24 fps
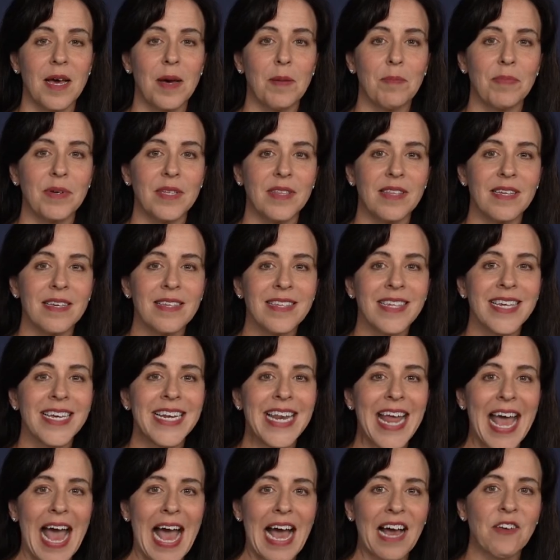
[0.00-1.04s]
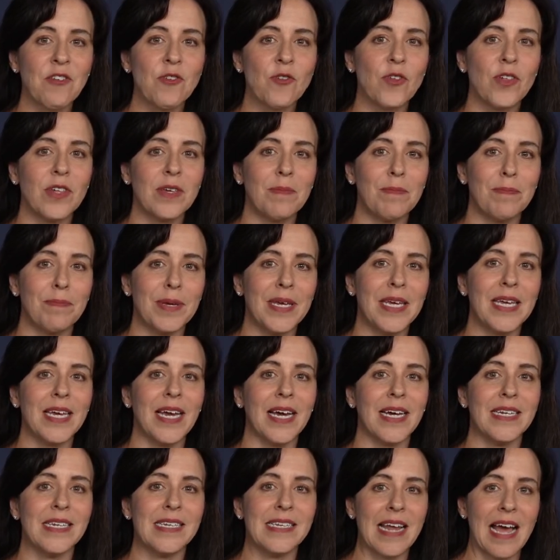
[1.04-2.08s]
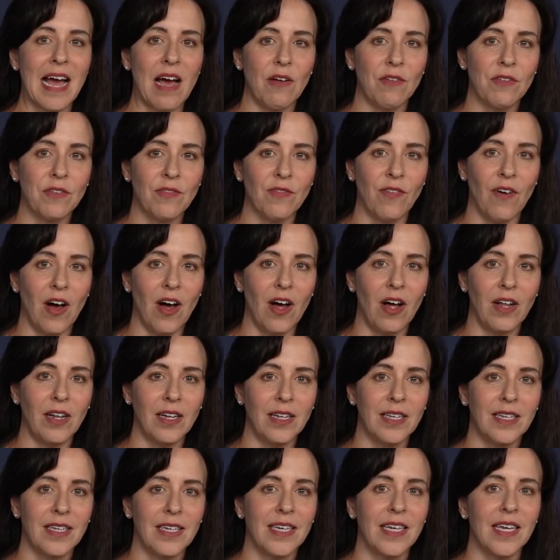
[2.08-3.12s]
But this can actually be a downfall